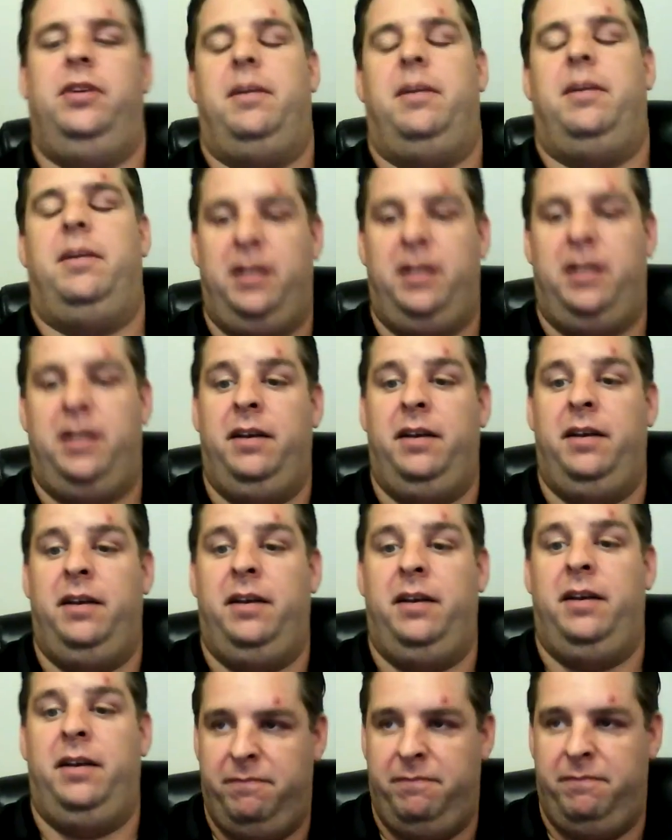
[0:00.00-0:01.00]
I mean,
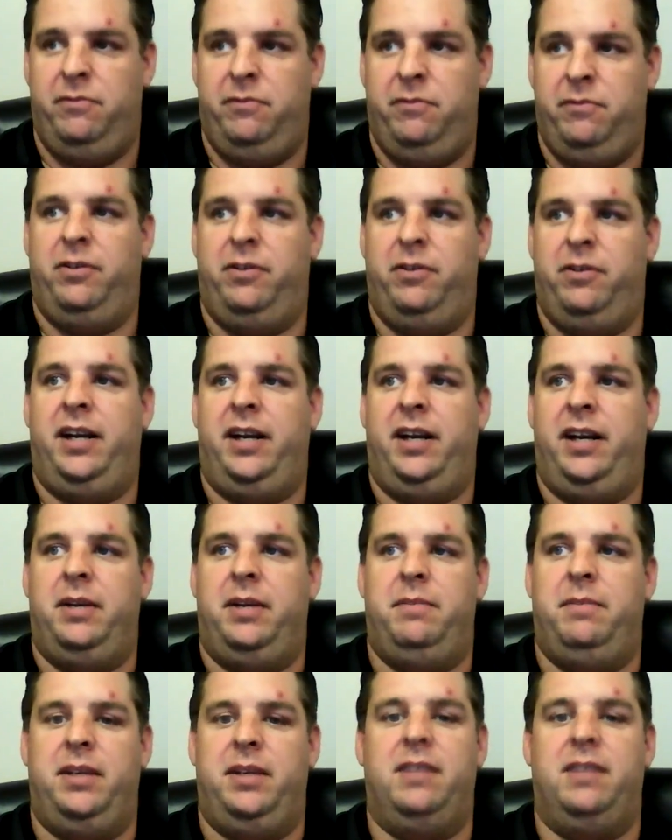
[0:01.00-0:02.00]
you're right. I
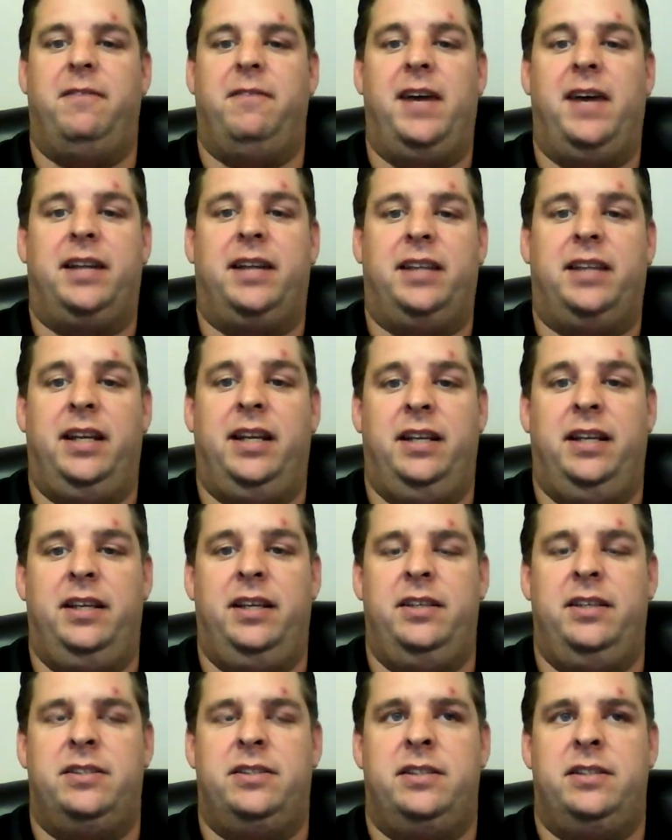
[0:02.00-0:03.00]
mean, being the fact that it
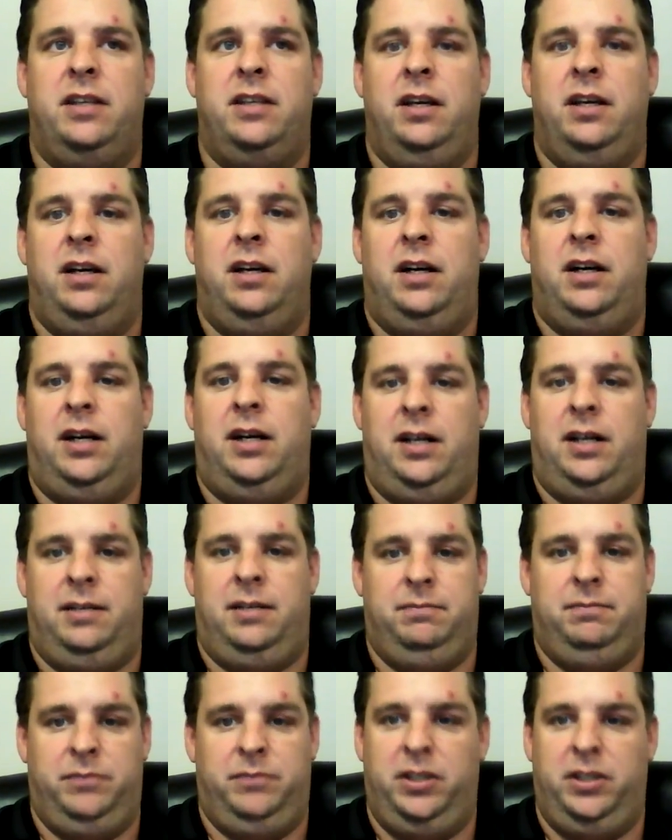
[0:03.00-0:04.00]
is,
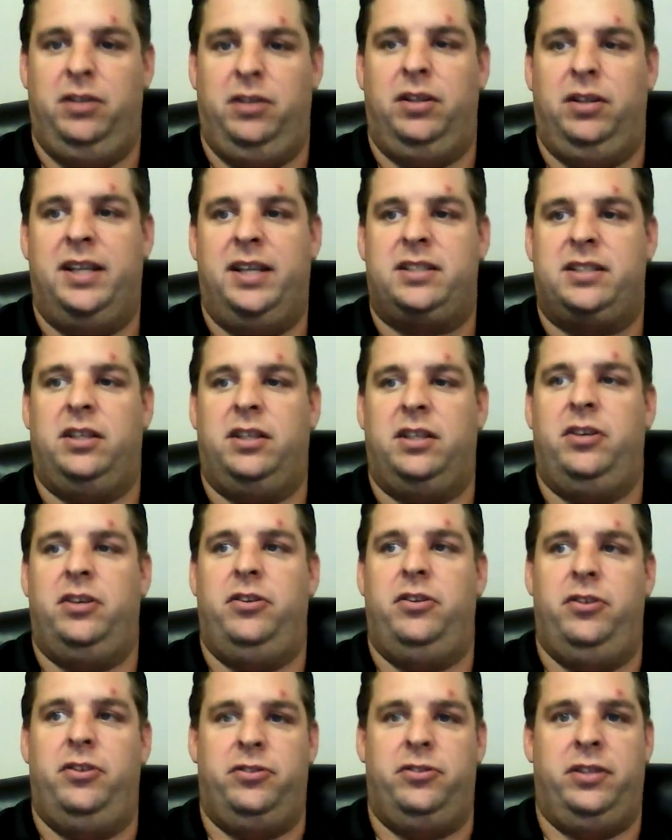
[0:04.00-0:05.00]
less cluttered,
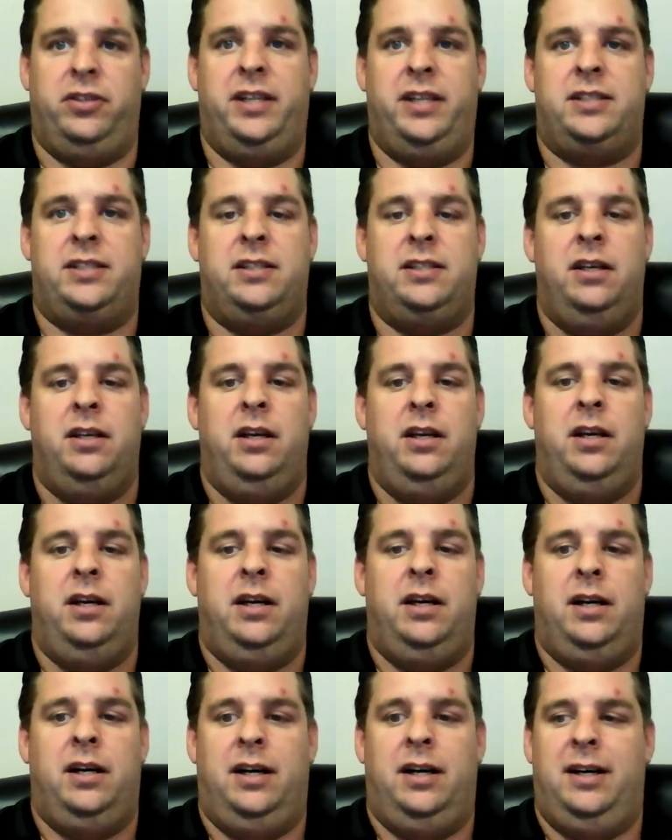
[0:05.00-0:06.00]
there's less,
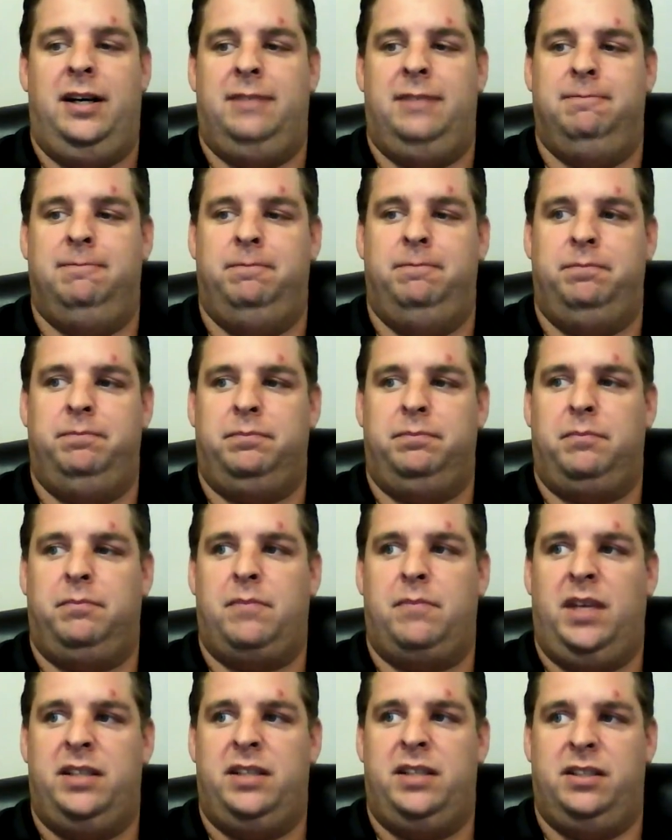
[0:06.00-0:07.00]
um,
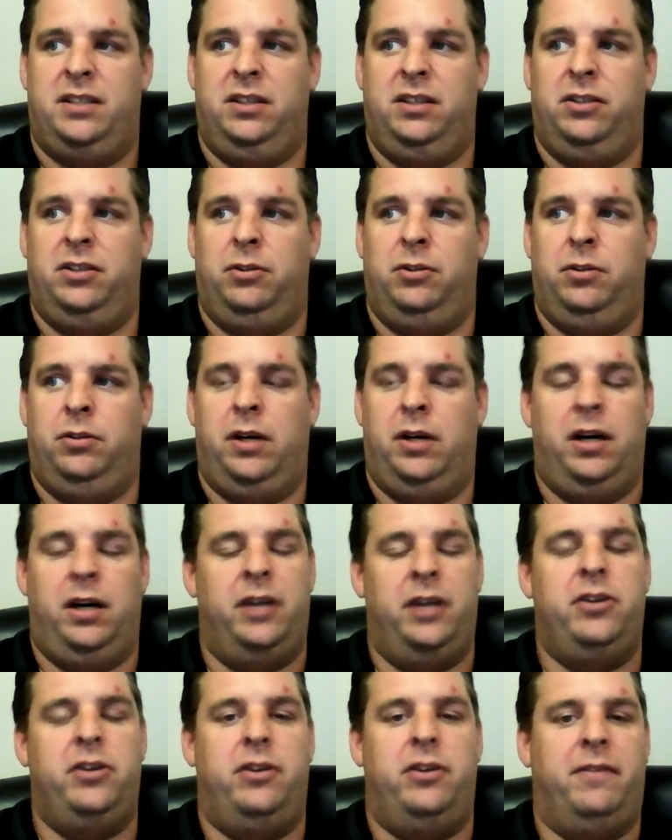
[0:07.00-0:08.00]
it's a little
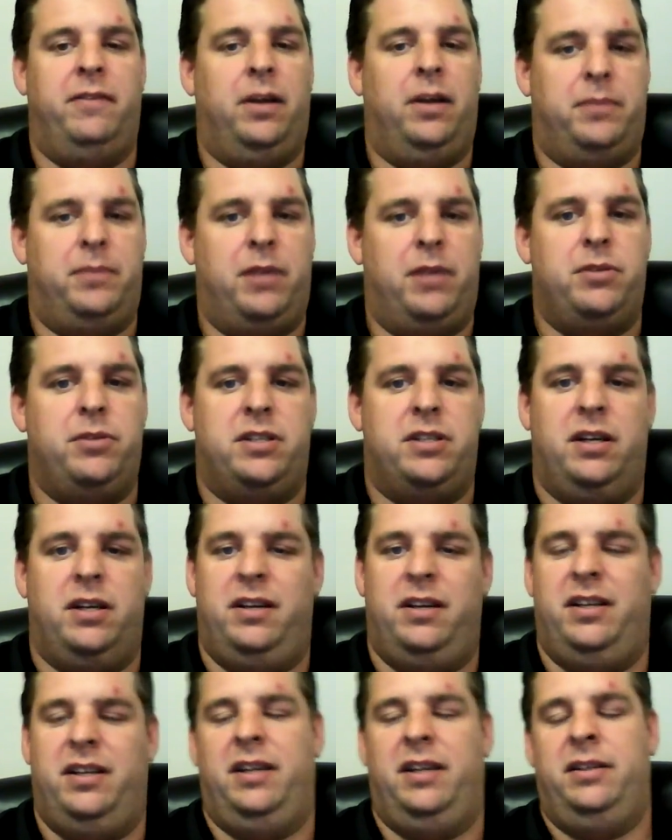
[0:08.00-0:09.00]
underdeveloped. I would
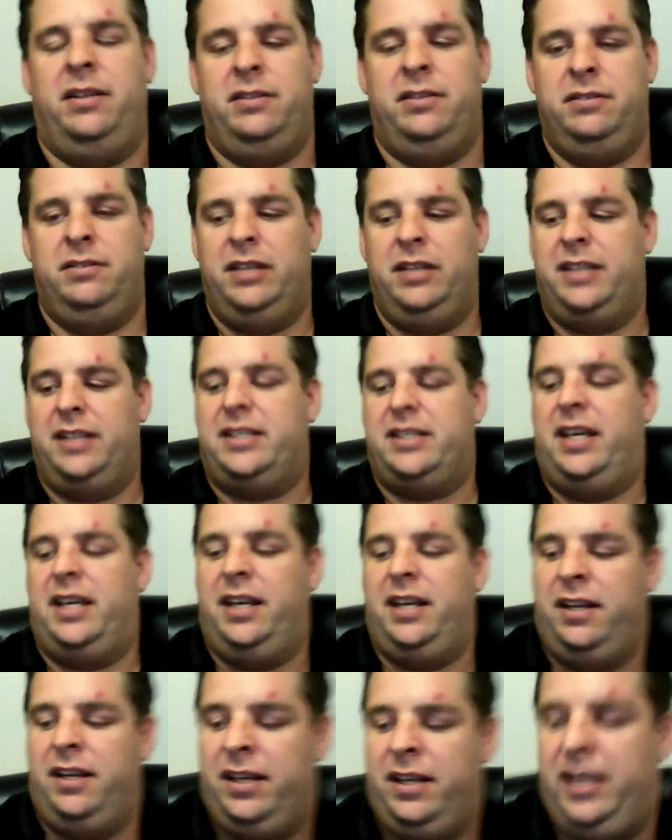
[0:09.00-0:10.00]
not
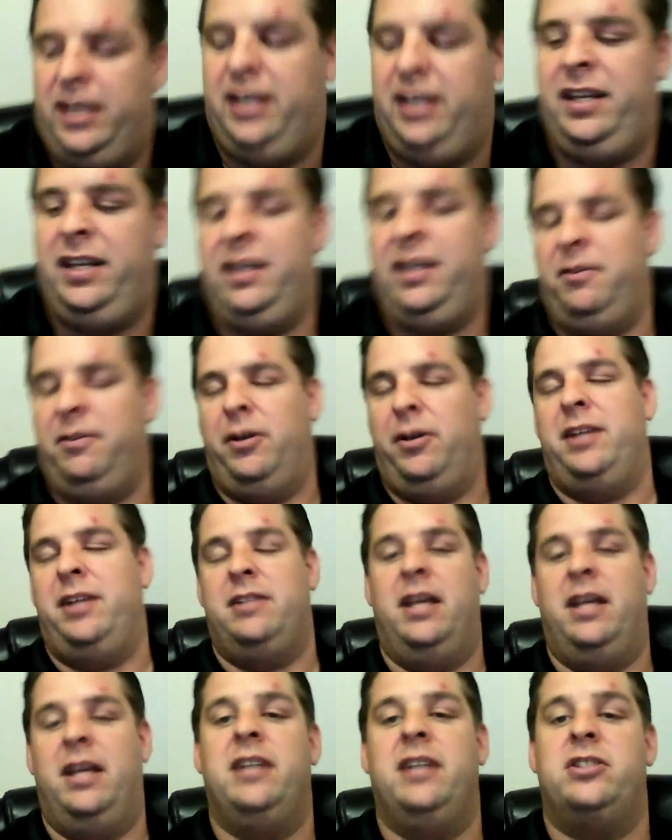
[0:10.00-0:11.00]
saying in any way
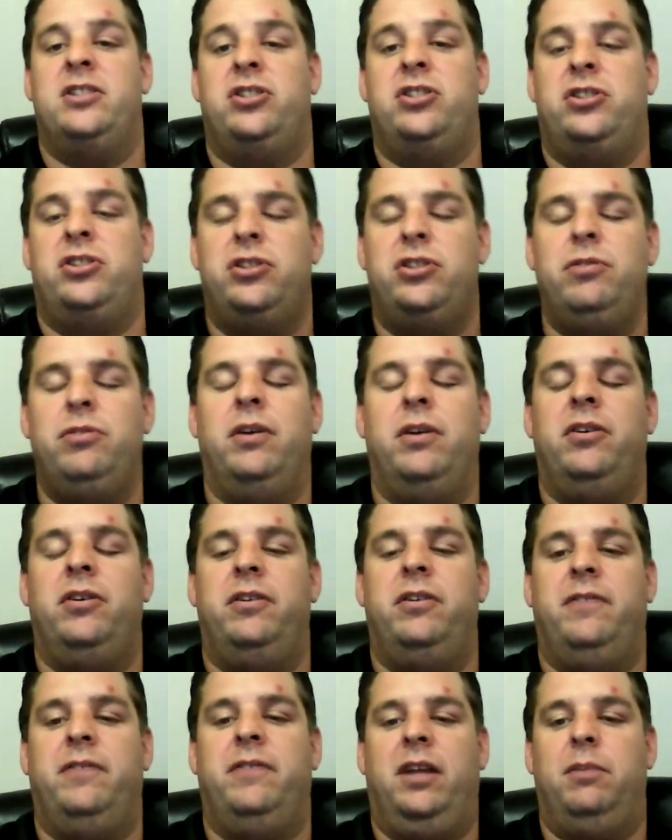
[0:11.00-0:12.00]
that it's too
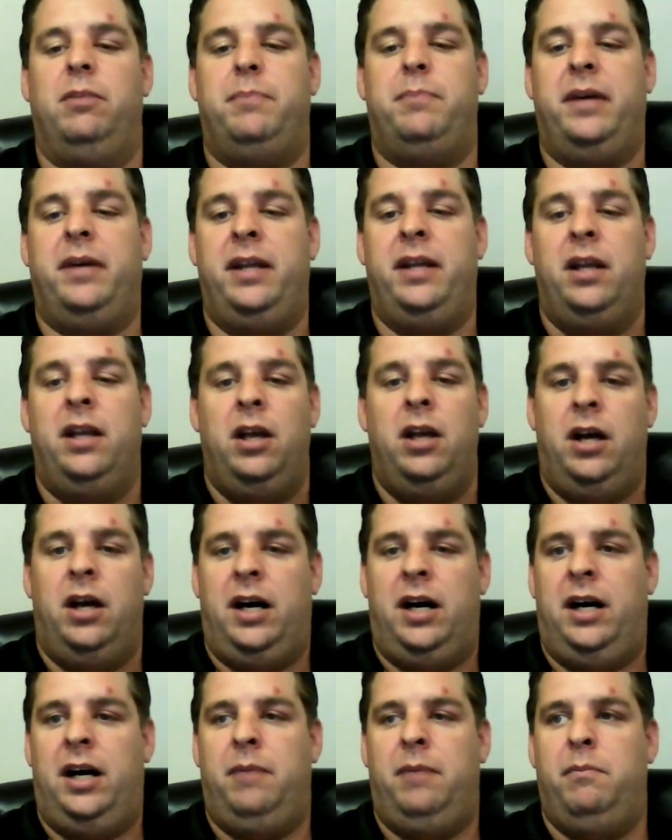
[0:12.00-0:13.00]
underdeveloped, but
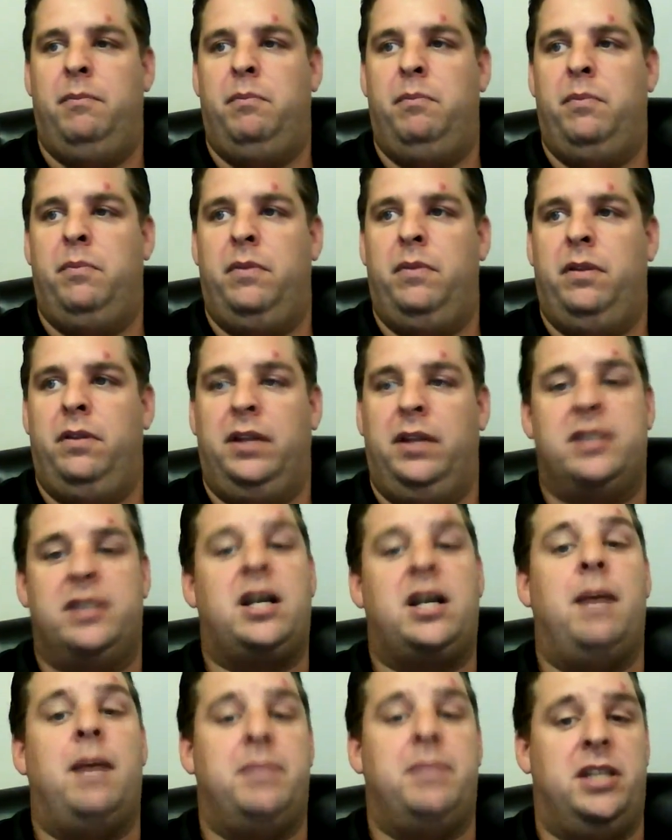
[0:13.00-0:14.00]
less
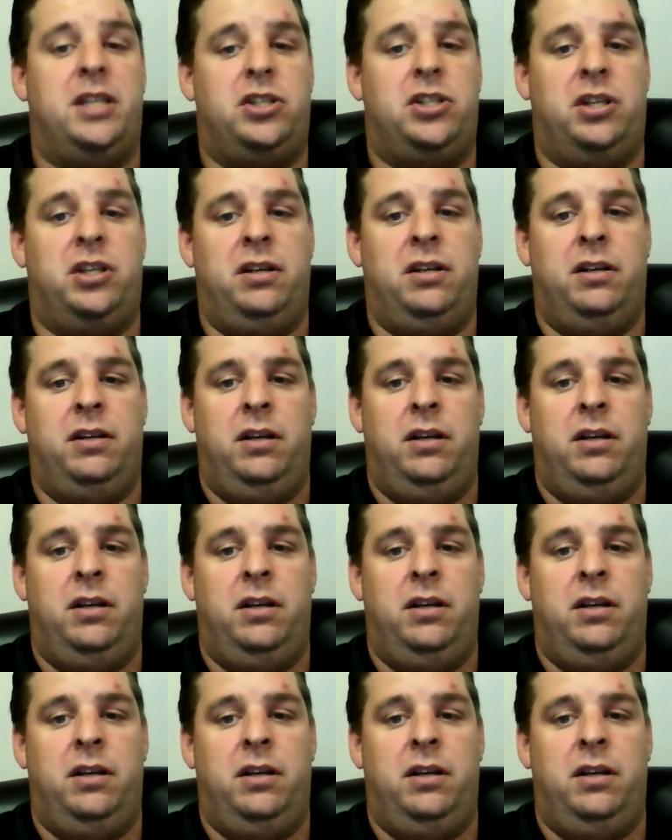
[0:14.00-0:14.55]
competition